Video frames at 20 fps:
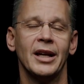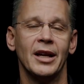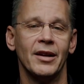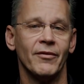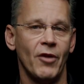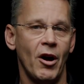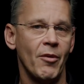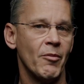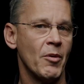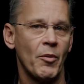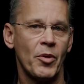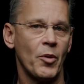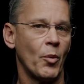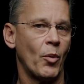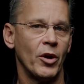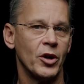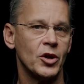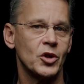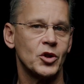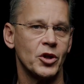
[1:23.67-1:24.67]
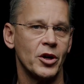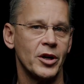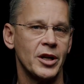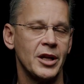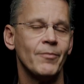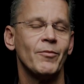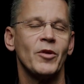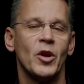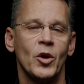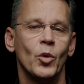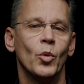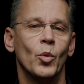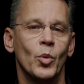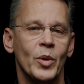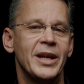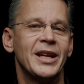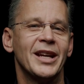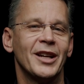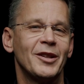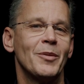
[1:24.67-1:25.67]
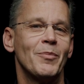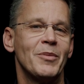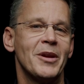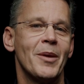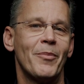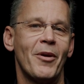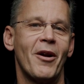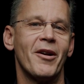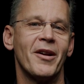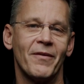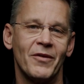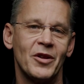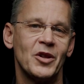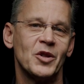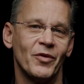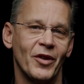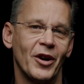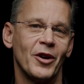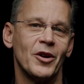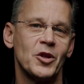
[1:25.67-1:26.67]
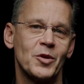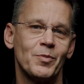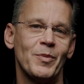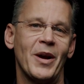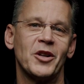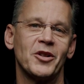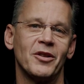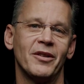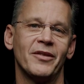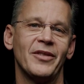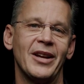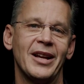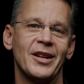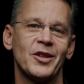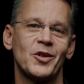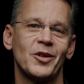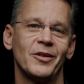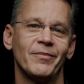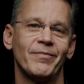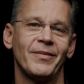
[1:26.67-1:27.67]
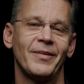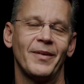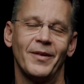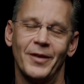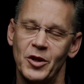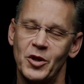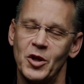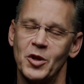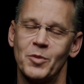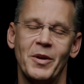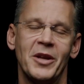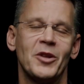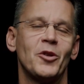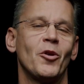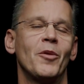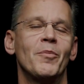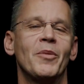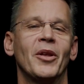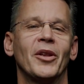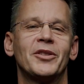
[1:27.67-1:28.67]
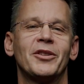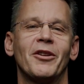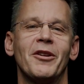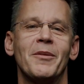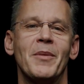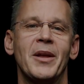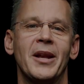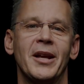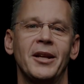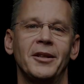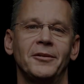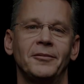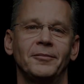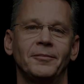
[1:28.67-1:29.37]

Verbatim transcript: involvement with the Warriors Journey, we get to be a part of these very special events. This has been your Military Minute.